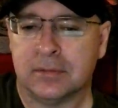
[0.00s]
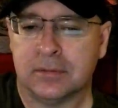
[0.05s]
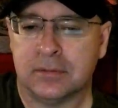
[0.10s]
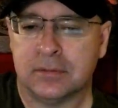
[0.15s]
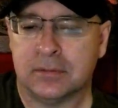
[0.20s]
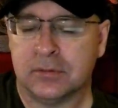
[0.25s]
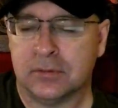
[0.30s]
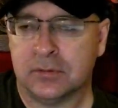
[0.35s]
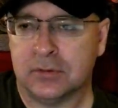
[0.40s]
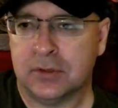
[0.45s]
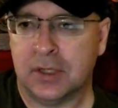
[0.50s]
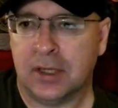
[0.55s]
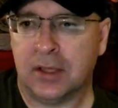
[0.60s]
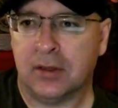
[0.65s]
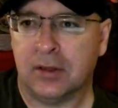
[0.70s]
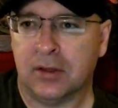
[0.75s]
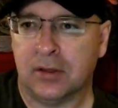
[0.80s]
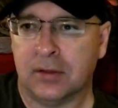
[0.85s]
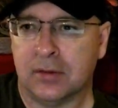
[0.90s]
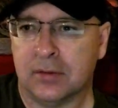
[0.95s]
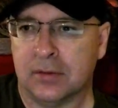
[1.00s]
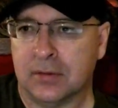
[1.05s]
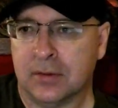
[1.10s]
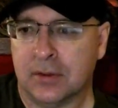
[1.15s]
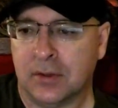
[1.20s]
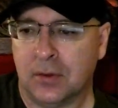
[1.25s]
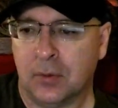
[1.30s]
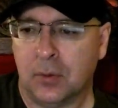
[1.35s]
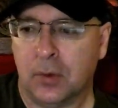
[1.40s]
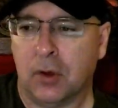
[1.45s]
we
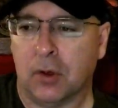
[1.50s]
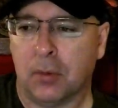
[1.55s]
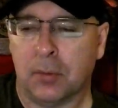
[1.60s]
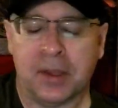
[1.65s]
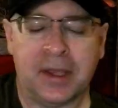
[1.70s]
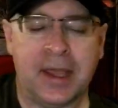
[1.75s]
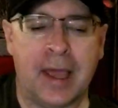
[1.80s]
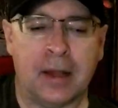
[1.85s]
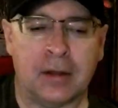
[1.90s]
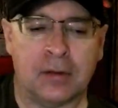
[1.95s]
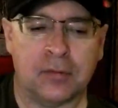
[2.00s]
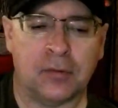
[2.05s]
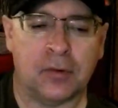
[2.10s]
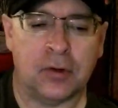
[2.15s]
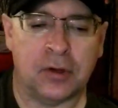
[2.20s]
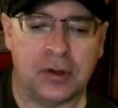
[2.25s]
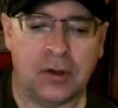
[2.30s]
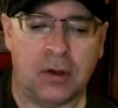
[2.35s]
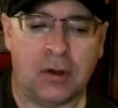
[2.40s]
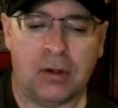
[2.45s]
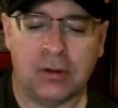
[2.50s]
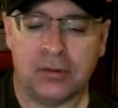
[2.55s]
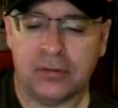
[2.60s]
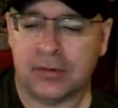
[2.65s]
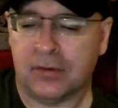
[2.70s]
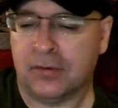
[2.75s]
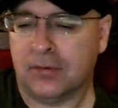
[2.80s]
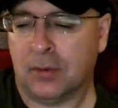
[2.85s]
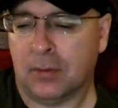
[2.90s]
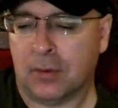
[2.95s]
call them the California calls because they were
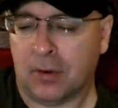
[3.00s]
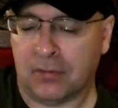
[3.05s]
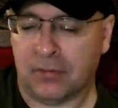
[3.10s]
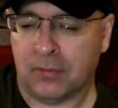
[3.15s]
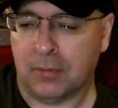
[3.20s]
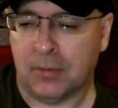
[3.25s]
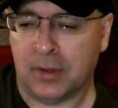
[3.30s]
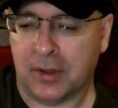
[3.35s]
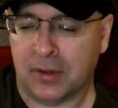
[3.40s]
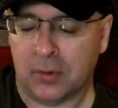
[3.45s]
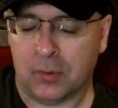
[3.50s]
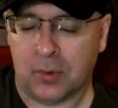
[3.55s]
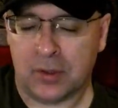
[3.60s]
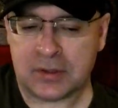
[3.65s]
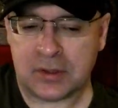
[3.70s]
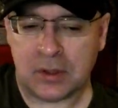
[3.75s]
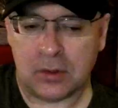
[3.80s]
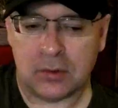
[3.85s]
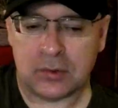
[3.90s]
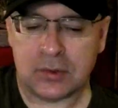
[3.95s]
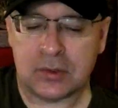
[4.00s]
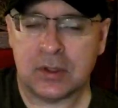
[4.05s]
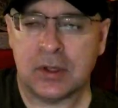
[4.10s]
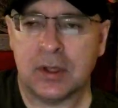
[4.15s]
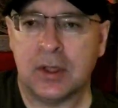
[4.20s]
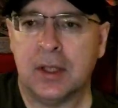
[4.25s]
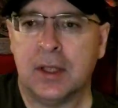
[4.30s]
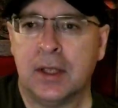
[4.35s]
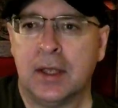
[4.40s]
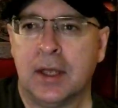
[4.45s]
all from like the West Coast,
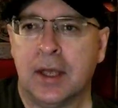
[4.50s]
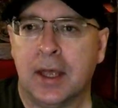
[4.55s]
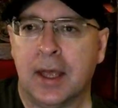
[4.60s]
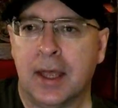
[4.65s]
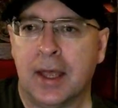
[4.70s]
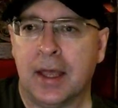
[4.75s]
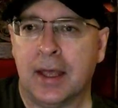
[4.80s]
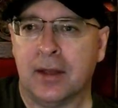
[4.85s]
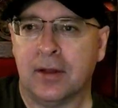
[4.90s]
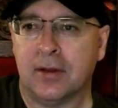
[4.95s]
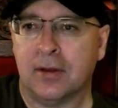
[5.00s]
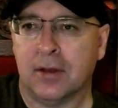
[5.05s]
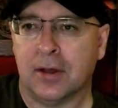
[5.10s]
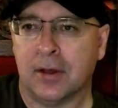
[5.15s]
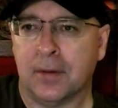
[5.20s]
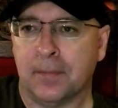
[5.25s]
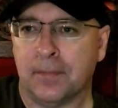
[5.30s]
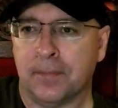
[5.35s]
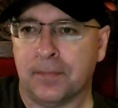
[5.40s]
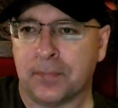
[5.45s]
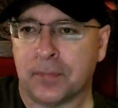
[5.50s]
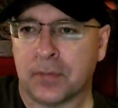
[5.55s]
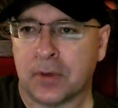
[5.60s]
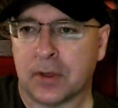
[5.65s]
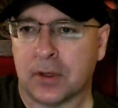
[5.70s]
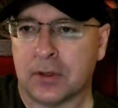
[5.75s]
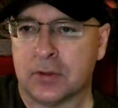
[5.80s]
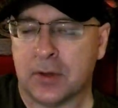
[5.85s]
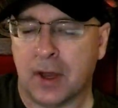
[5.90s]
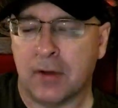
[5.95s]
and so
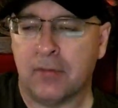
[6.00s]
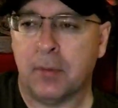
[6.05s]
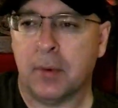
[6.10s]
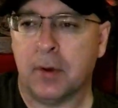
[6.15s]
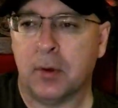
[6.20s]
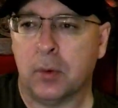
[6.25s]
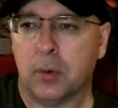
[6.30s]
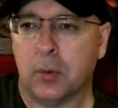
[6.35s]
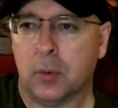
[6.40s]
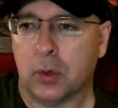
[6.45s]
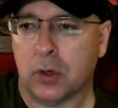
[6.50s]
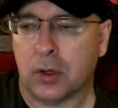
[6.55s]
everybody would work